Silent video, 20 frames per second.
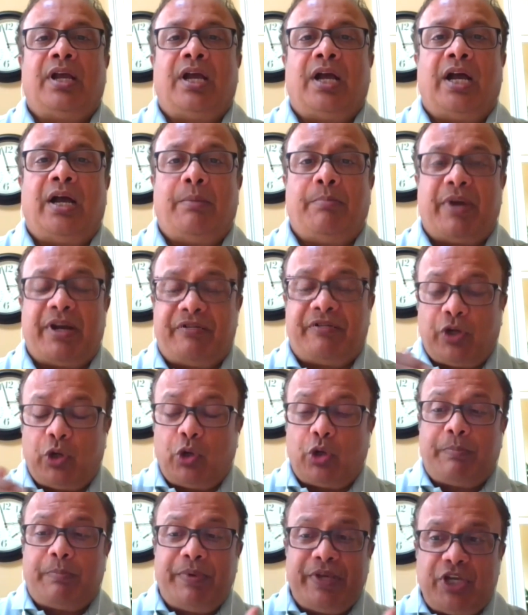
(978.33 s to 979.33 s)
But if you
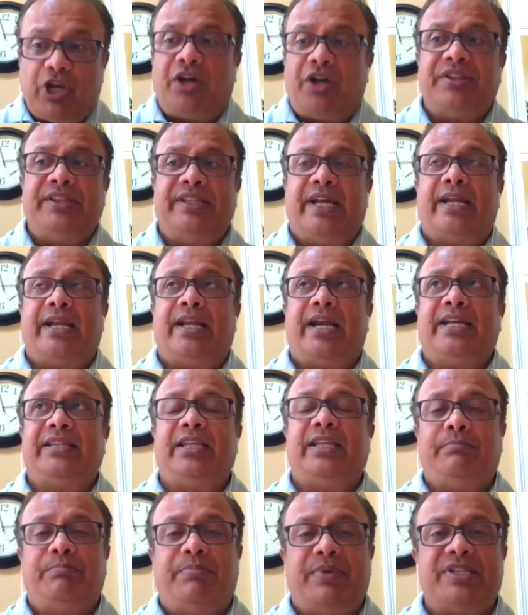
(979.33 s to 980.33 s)
look beyond that, I
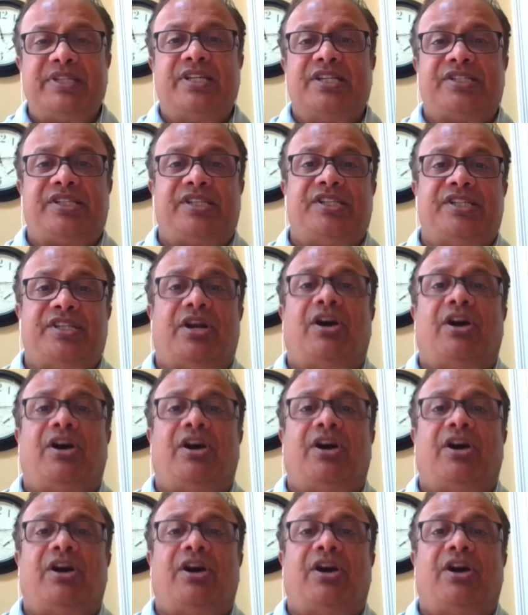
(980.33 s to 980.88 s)
think business